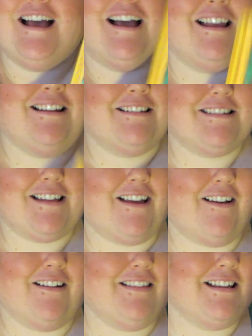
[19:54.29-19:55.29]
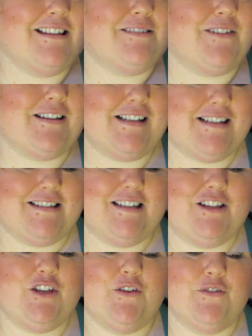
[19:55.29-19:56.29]
and I think it's fantastic
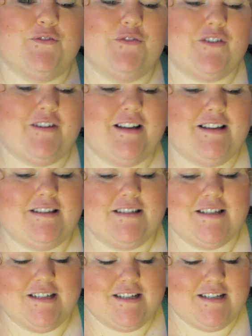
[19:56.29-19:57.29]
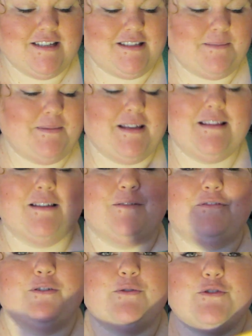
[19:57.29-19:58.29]
that you can find something
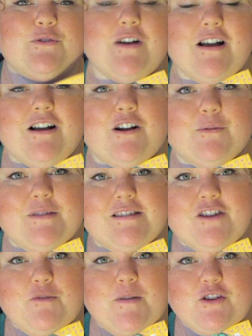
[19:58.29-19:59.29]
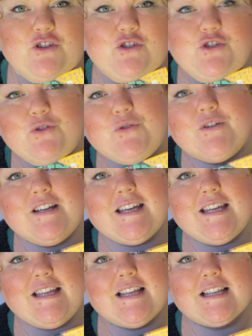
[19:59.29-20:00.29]
that fills your heart with so much
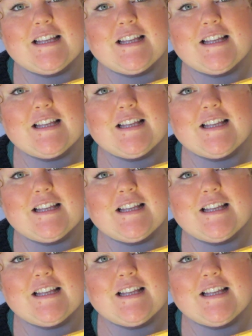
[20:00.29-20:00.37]
joy